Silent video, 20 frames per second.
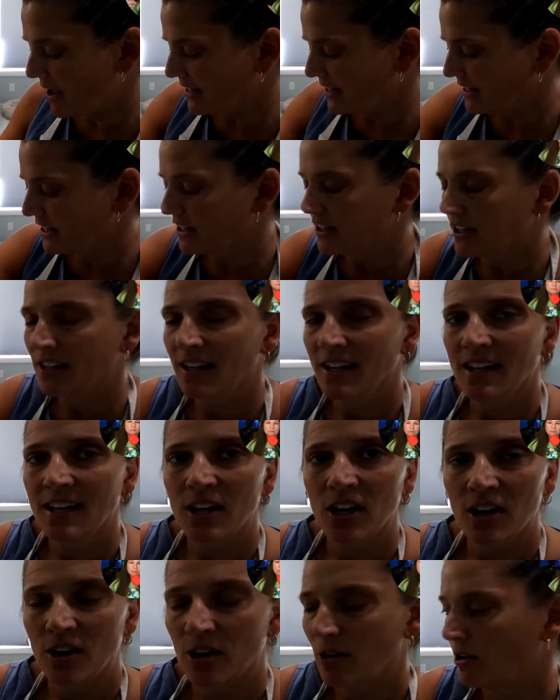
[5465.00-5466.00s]
small pot here.
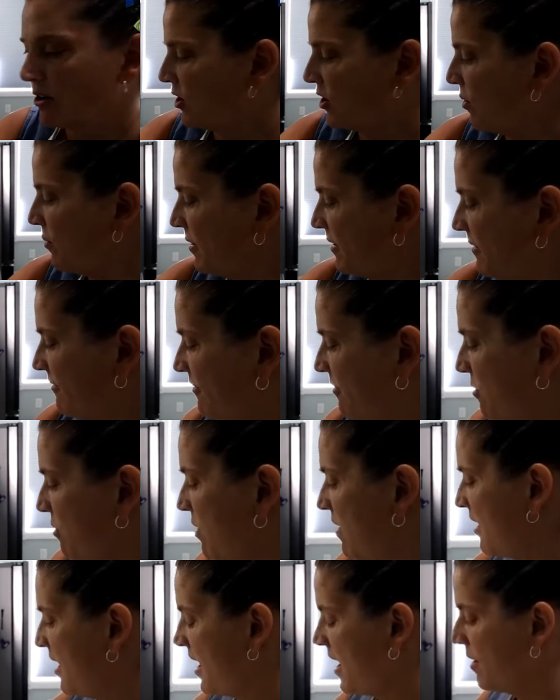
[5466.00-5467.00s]
Go in
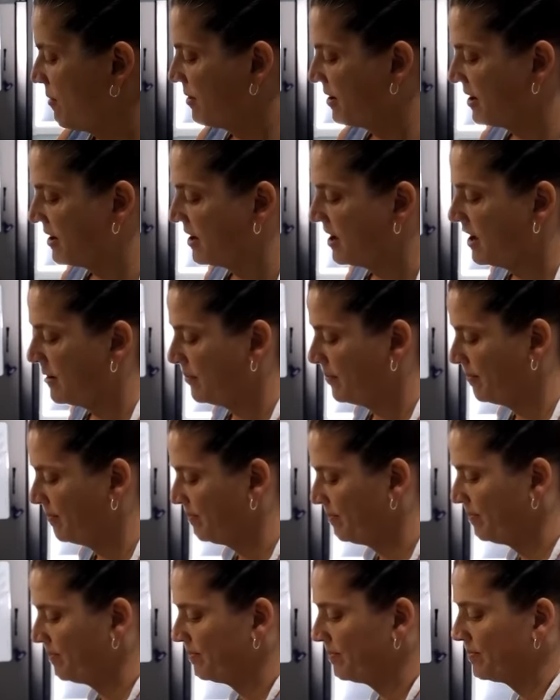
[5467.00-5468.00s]
for our
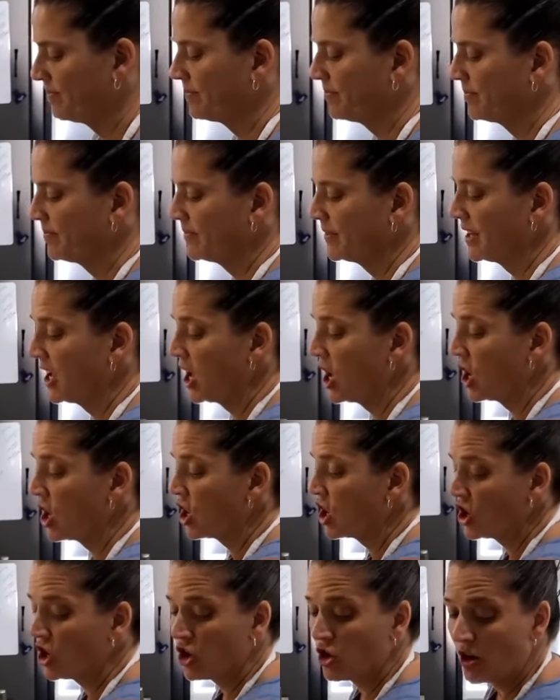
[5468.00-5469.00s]
um,
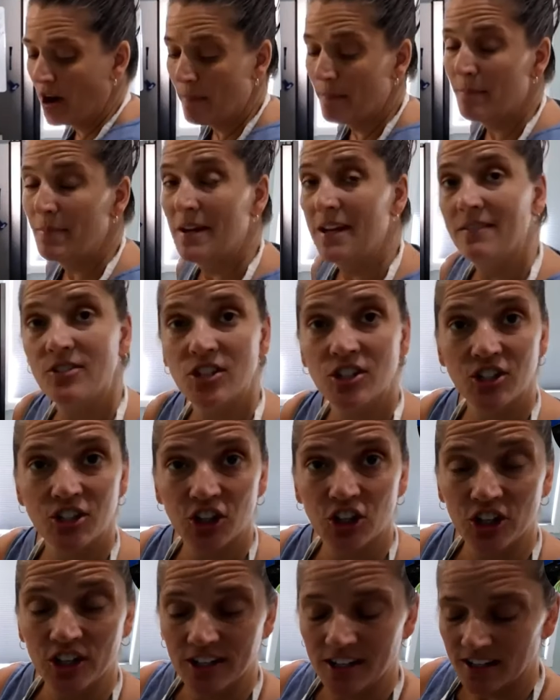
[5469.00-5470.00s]
ground
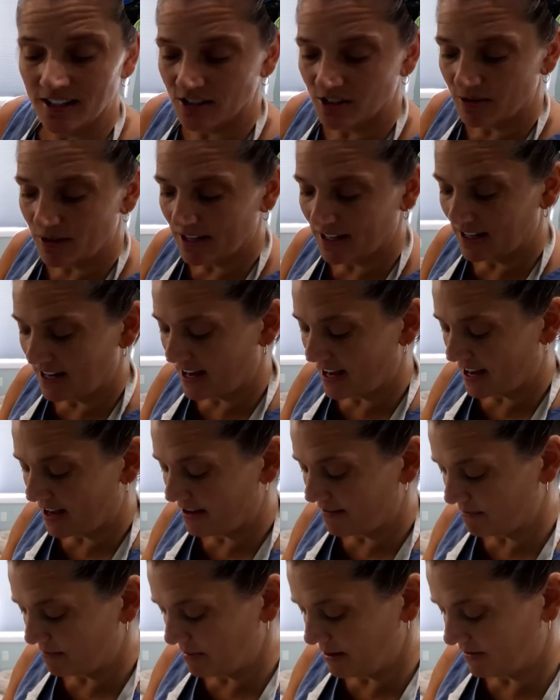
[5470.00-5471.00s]
beef just to cook it, so I
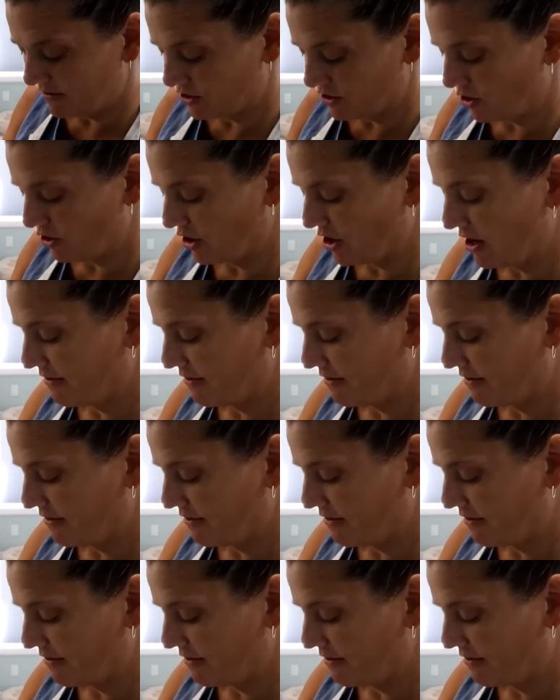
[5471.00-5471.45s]
can have beef